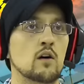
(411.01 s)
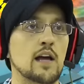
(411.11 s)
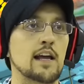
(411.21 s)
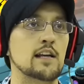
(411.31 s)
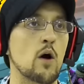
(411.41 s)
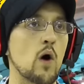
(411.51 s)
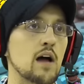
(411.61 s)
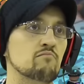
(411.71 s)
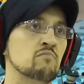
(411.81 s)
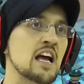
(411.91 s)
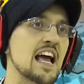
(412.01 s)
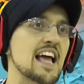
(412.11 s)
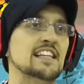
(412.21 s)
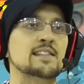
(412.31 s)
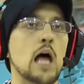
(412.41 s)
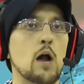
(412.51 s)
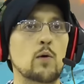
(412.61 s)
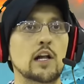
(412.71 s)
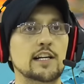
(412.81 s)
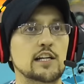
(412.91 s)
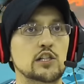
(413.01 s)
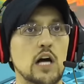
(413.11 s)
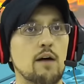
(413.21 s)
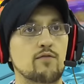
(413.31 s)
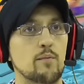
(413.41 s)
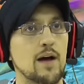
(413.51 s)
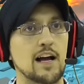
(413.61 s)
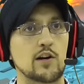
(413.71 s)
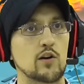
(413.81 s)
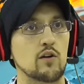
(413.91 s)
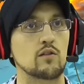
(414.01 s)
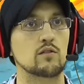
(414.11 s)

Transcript: Okay, you know what? It's not really a job for Batgirl.